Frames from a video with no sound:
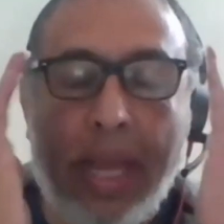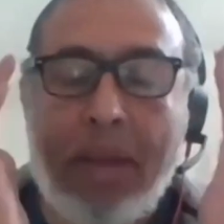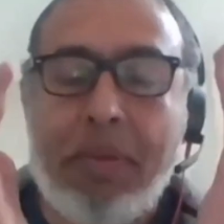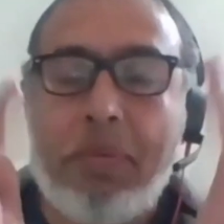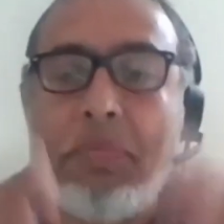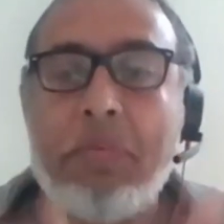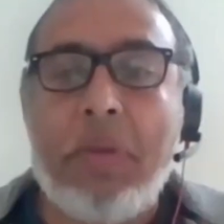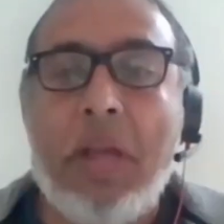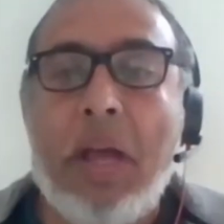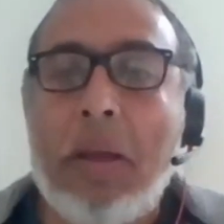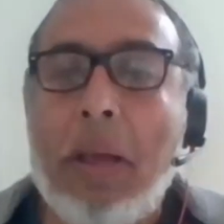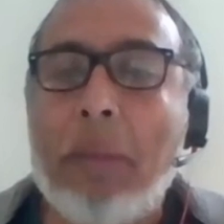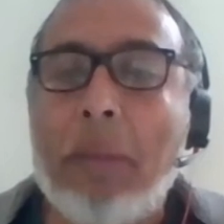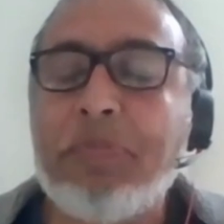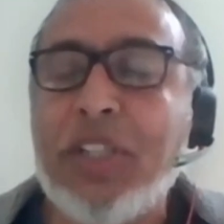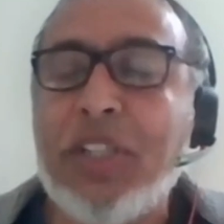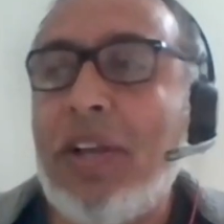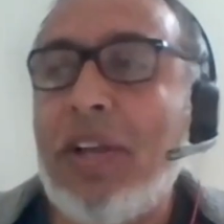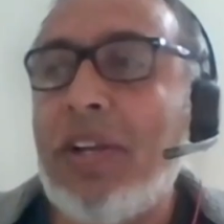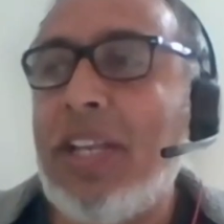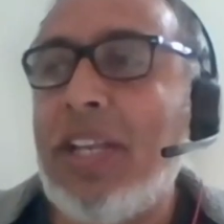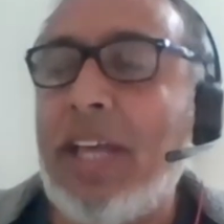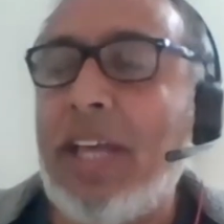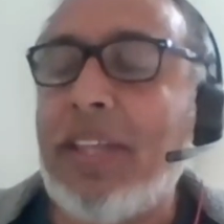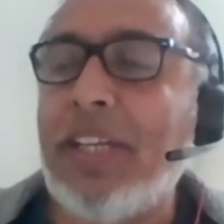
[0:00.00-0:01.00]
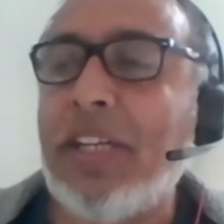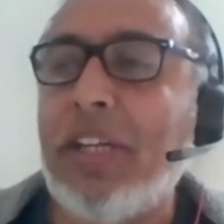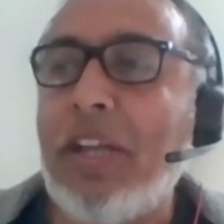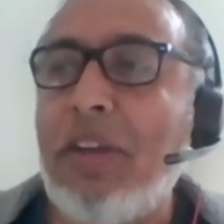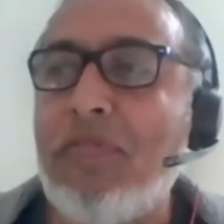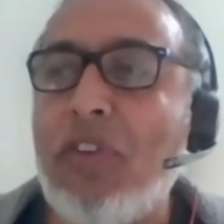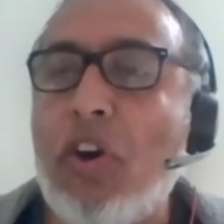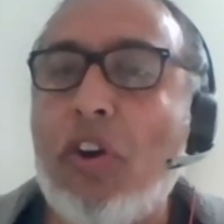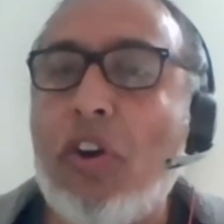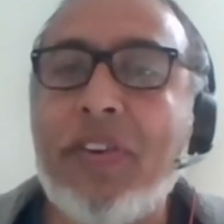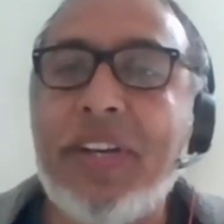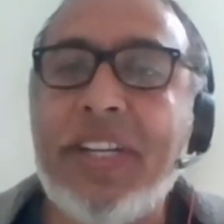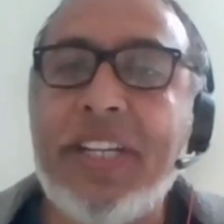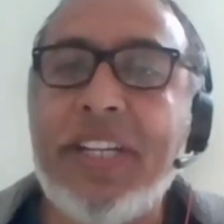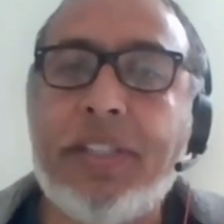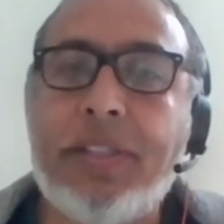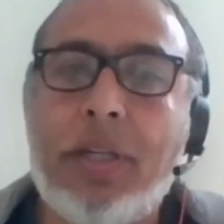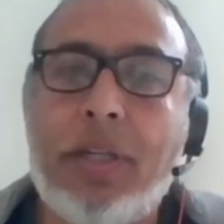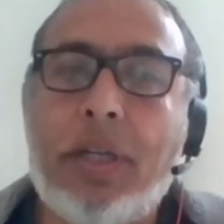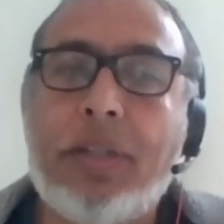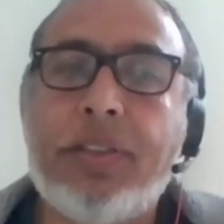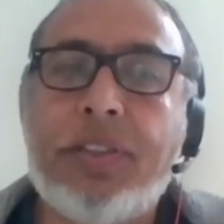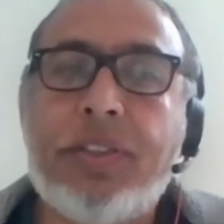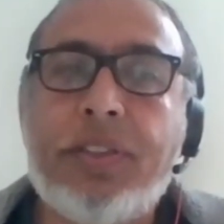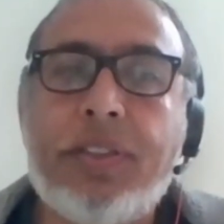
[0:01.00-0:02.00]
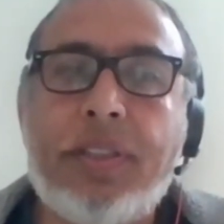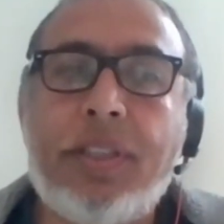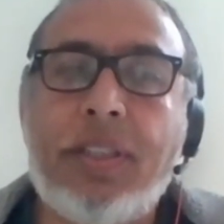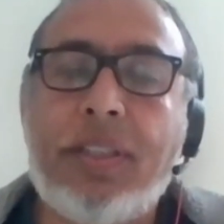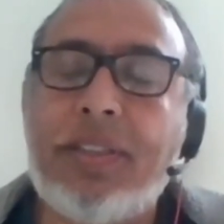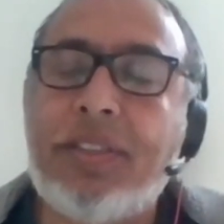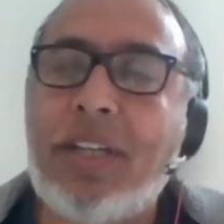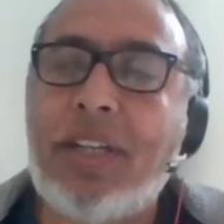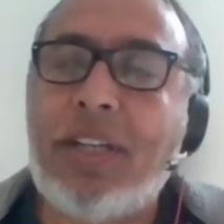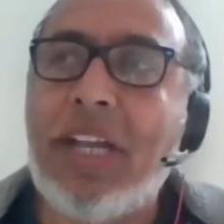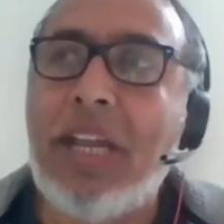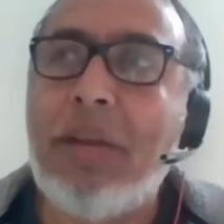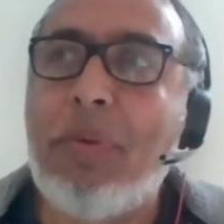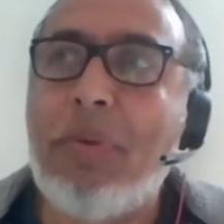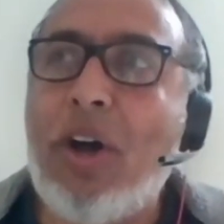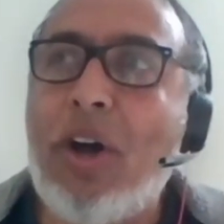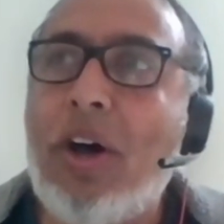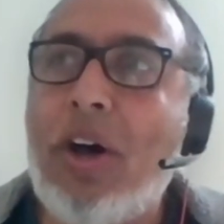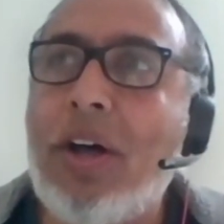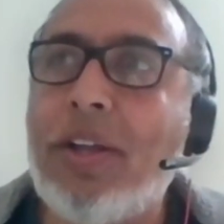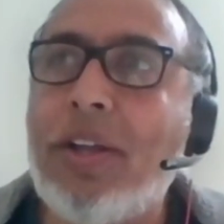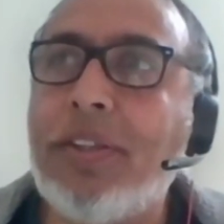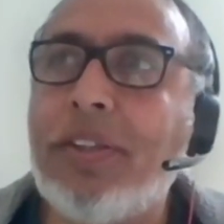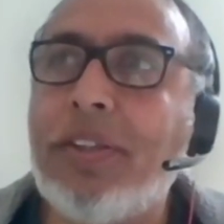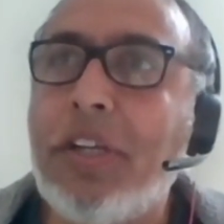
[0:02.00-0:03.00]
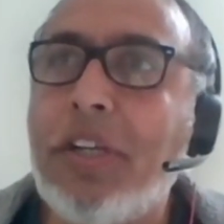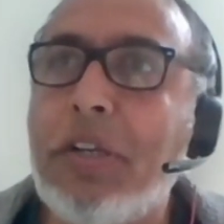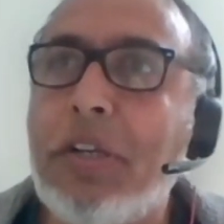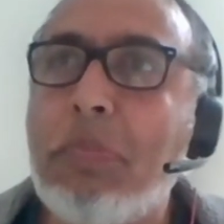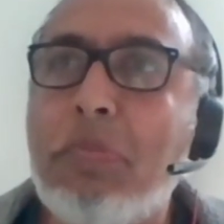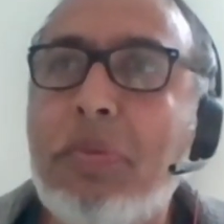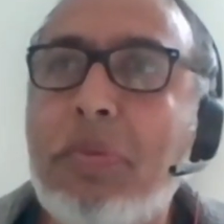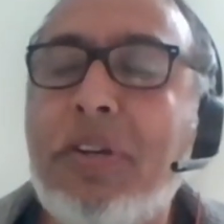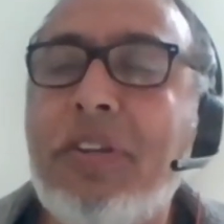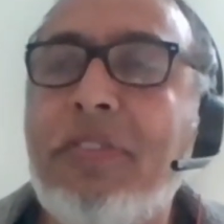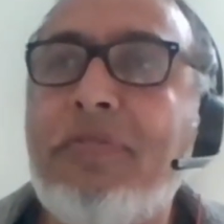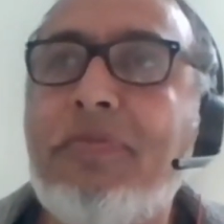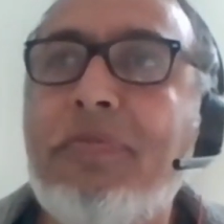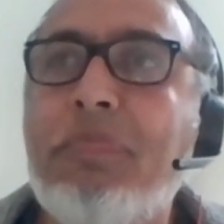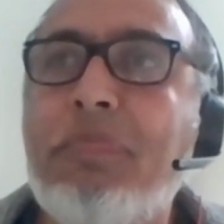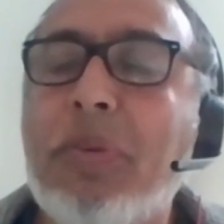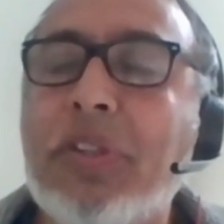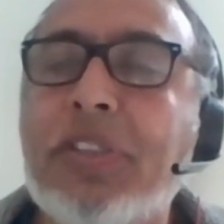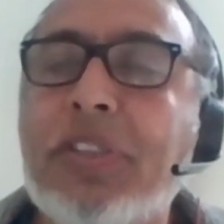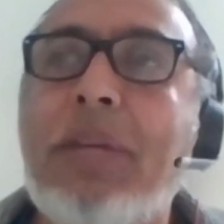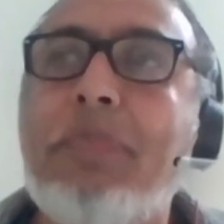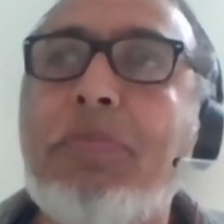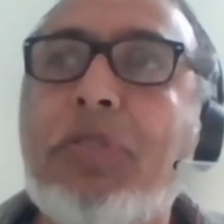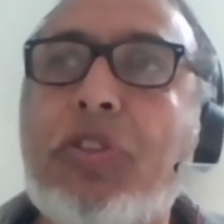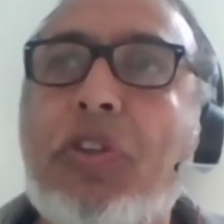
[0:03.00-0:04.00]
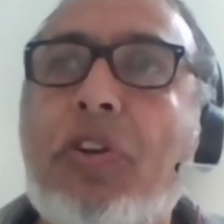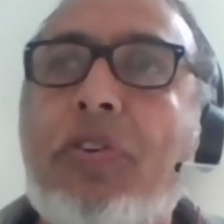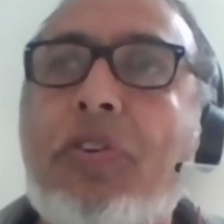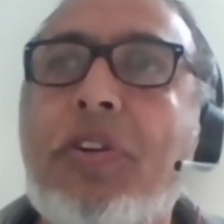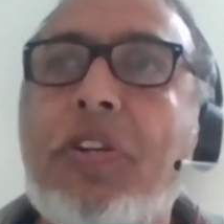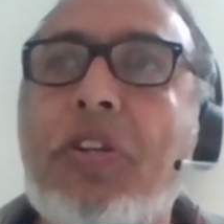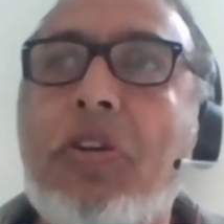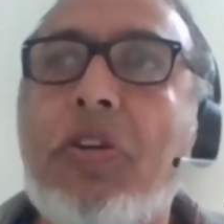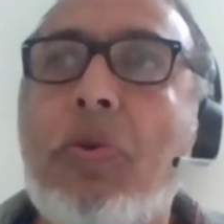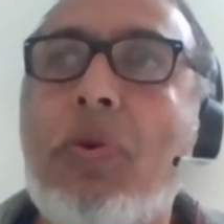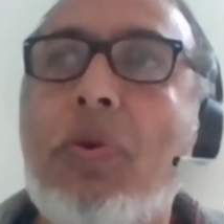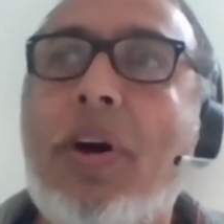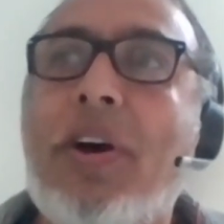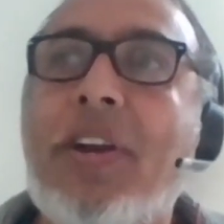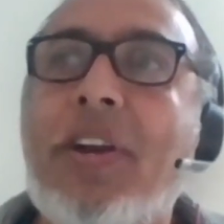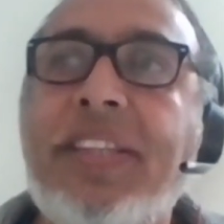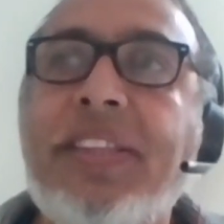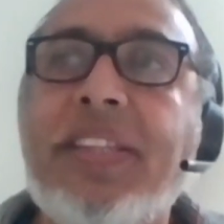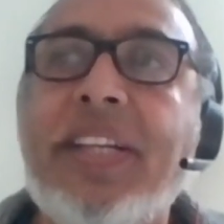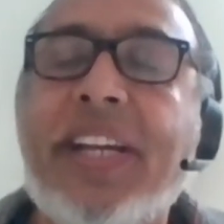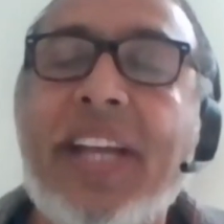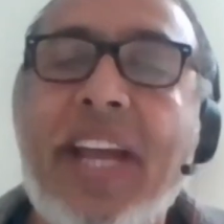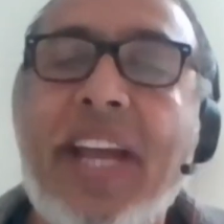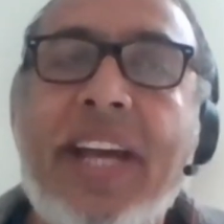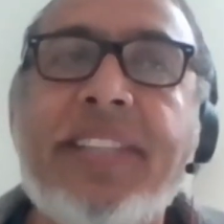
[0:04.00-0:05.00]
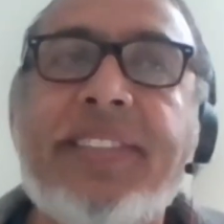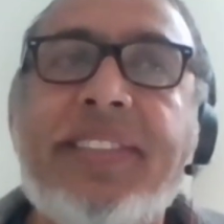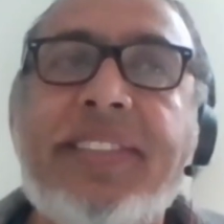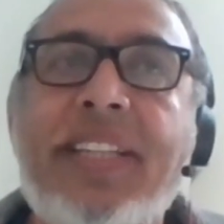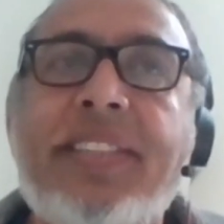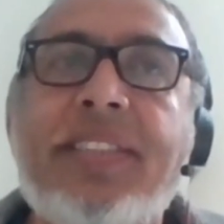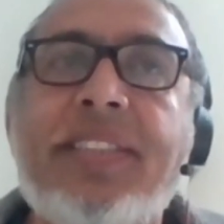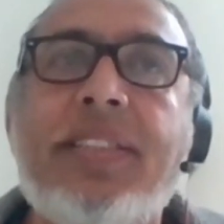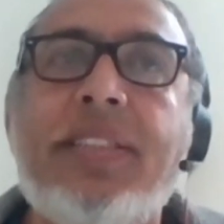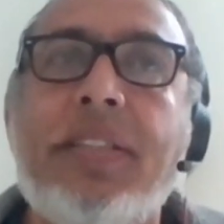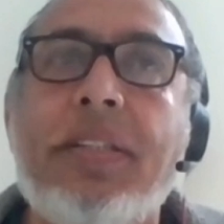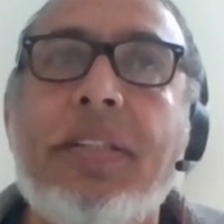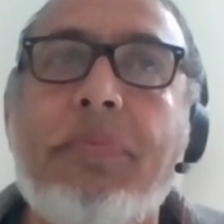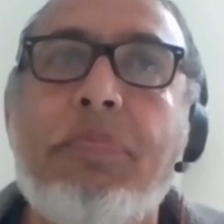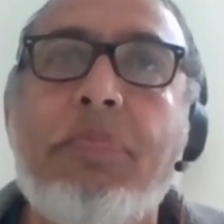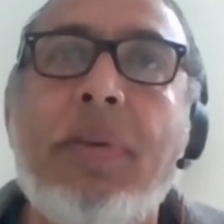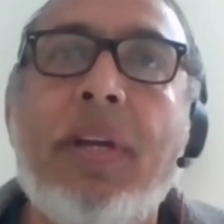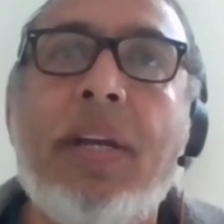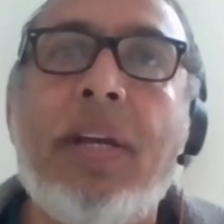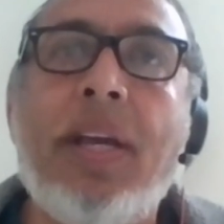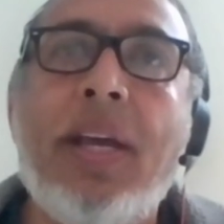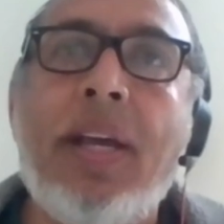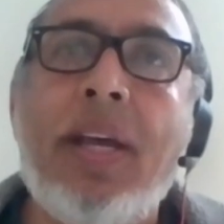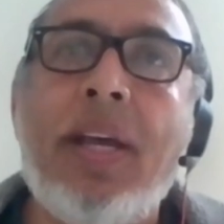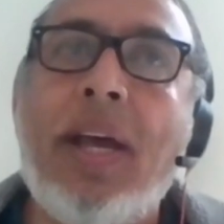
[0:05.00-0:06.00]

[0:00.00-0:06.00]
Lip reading: Yeah, absolutely. I think you've already touched, Shakib, on the number of Muslim children who are in the care system.